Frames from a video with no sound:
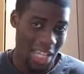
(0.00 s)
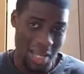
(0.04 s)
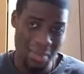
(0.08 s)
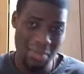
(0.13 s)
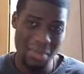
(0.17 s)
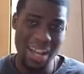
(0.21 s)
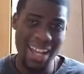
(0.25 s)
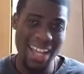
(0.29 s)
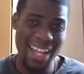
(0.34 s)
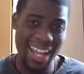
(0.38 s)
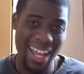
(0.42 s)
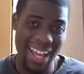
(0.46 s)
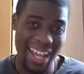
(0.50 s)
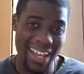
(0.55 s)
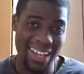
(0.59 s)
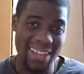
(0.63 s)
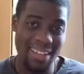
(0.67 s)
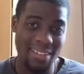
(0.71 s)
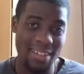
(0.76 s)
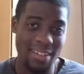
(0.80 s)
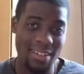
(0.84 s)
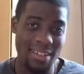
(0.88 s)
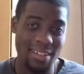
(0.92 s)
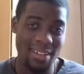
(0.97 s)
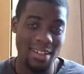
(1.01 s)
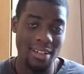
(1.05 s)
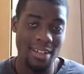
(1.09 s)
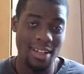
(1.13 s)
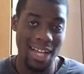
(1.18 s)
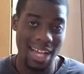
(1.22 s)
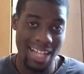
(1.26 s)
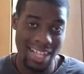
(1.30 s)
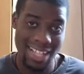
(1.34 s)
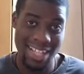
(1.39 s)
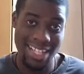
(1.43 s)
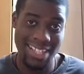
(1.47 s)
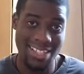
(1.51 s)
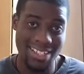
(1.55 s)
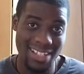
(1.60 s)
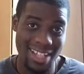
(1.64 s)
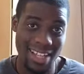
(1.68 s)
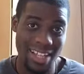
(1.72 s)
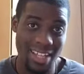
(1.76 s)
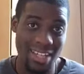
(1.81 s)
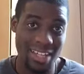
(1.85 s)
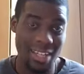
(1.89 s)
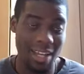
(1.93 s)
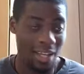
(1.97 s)
In my head, at that
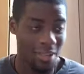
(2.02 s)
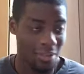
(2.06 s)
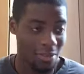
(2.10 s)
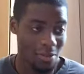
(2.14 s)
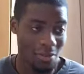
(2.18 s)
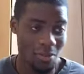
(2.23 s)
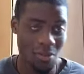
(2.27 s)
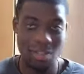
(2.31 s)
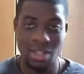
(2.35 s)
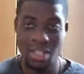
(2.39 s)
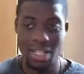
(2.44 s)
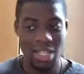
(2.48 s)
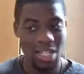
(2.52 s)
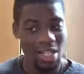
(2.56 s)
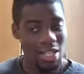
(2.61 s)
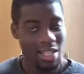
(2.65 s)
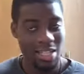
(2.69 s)
second, I thought,